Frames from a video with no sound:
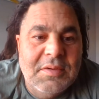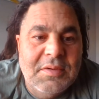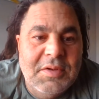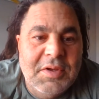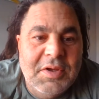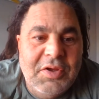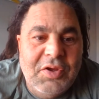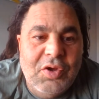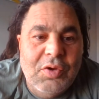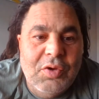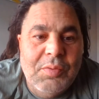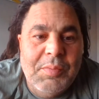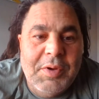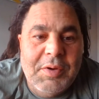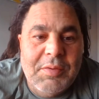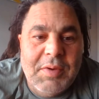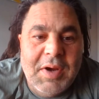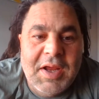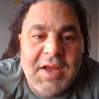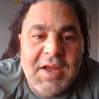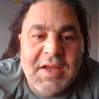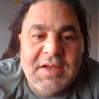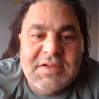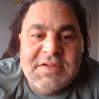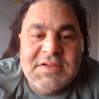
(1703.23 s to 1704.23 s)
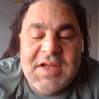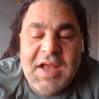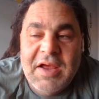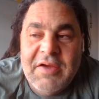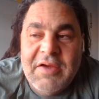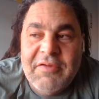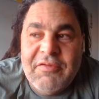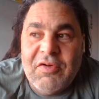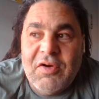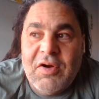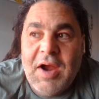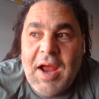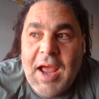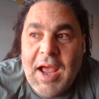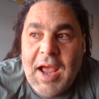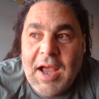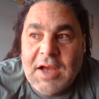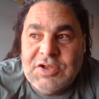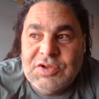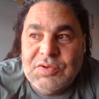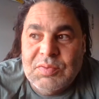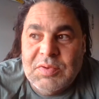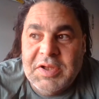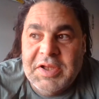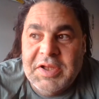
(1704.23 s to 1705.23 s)
the human race ever
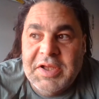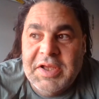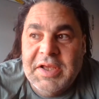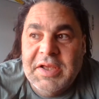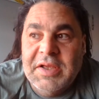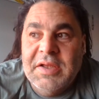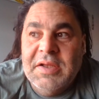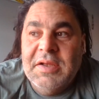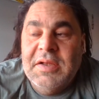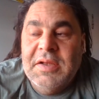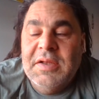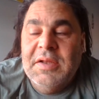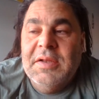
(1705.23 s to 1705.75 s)
actually